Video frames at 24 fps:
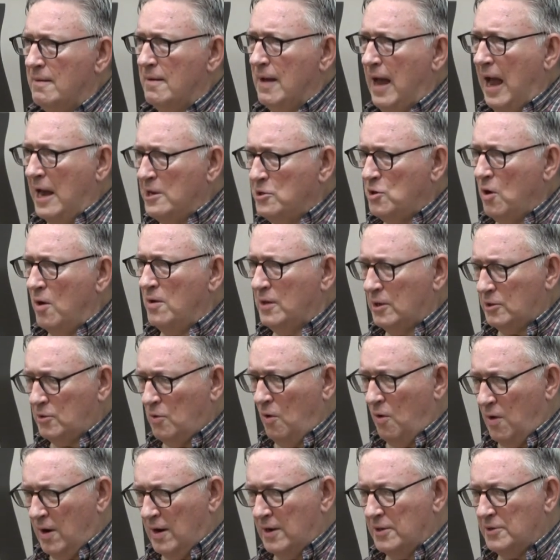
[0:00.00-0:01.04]
I joined this
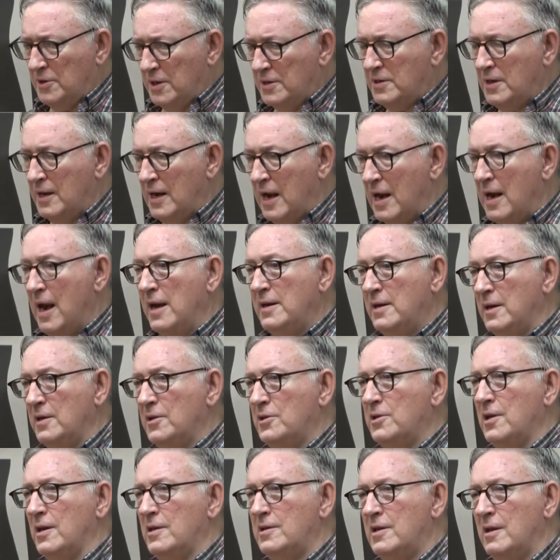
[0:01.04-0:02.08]
organization in
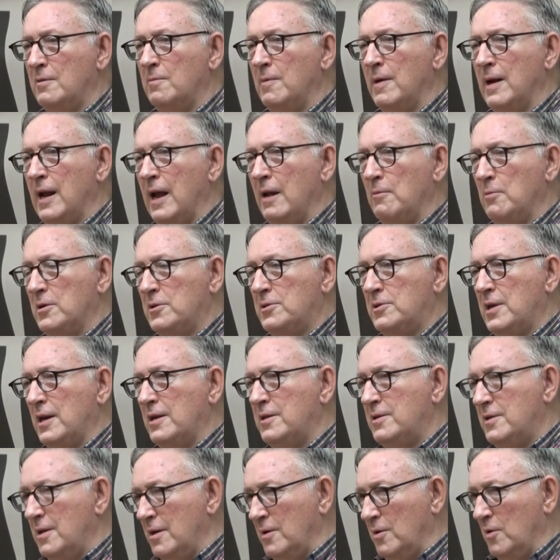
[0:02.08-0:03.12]
1960 when I was
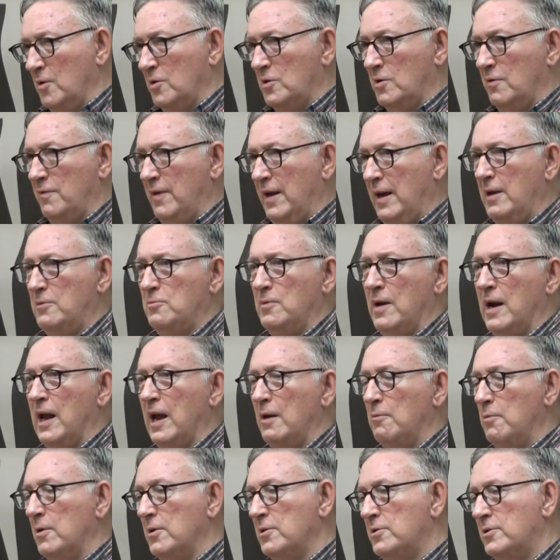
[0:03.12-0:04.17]
16 years of age, when
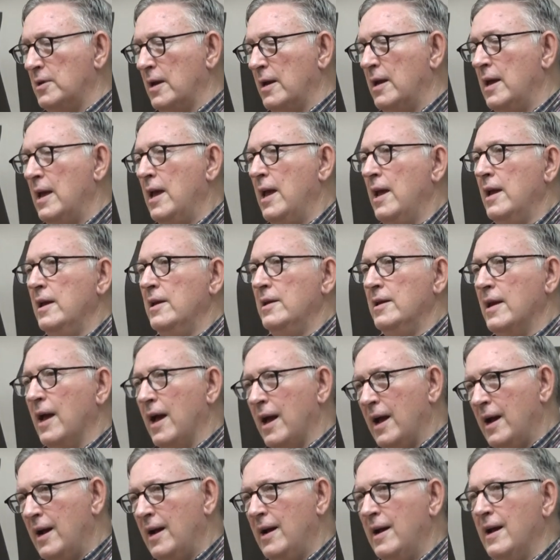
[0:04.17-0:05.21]
I was
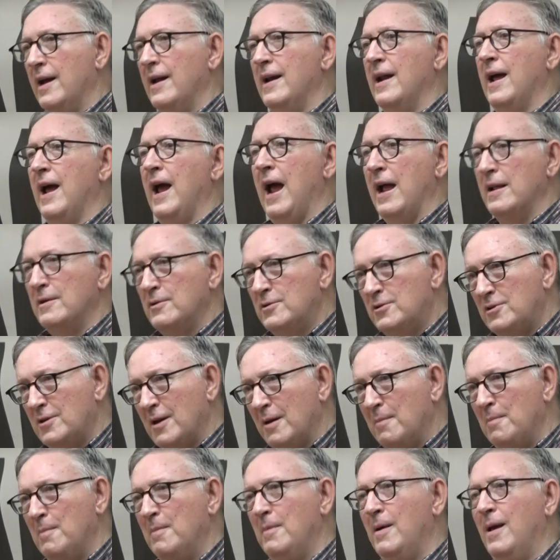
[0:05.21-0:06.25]
young and
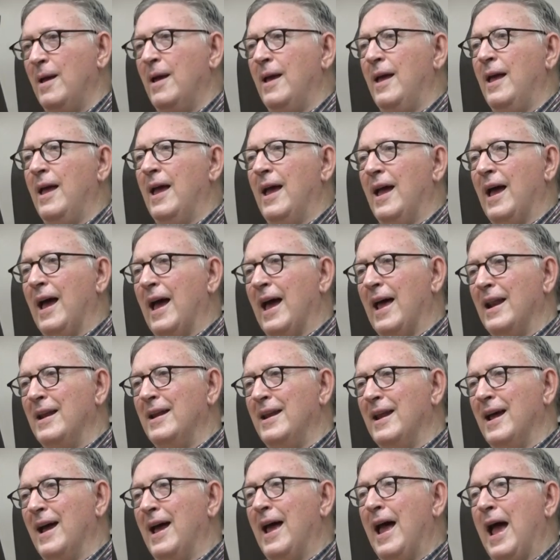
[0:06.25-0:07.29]
handsome
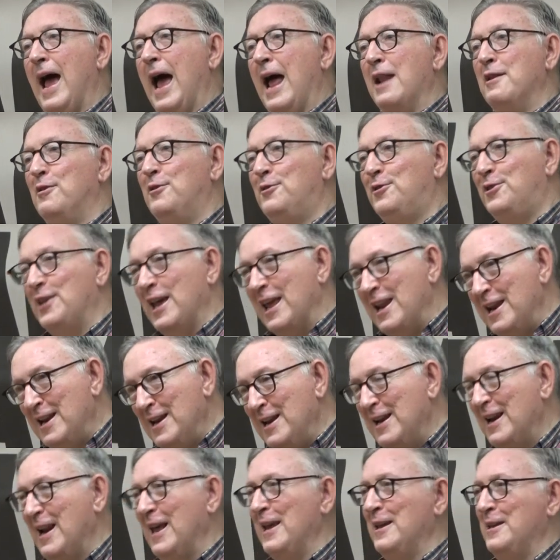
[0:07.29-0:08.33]
and
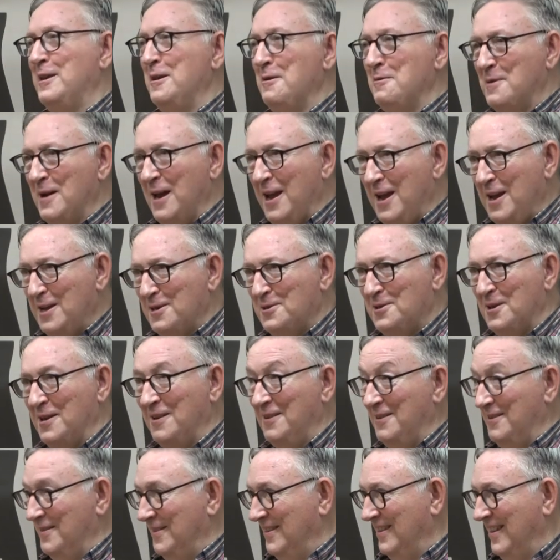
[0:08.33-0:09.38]
thin like you guys.
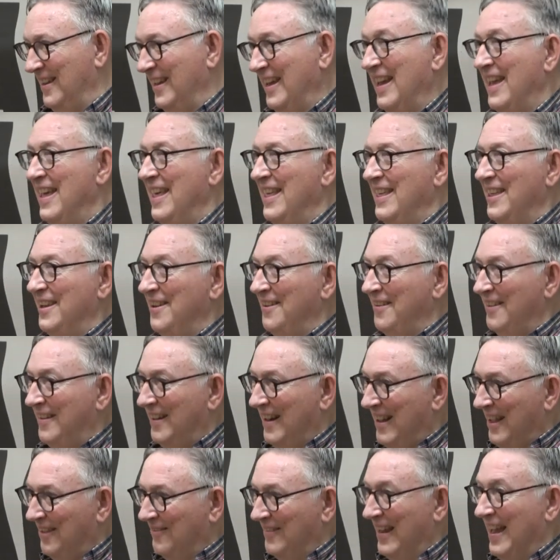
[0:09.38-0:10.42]
You know
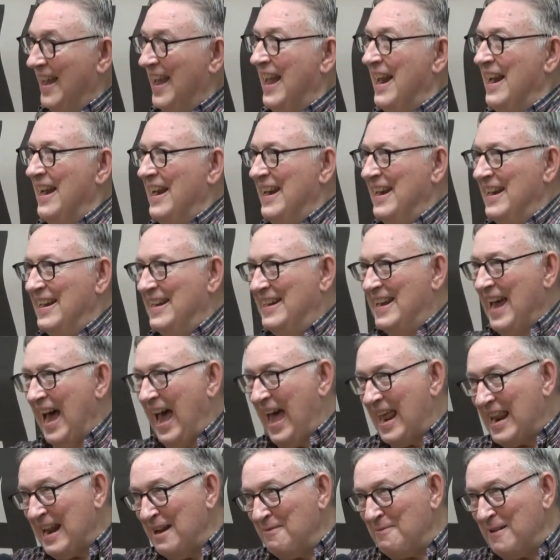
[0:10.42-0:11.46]
what I mean?
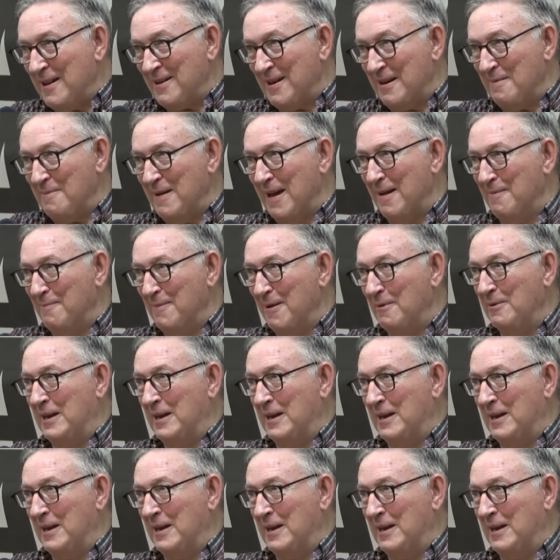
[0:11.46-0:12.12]
Daryl will remember.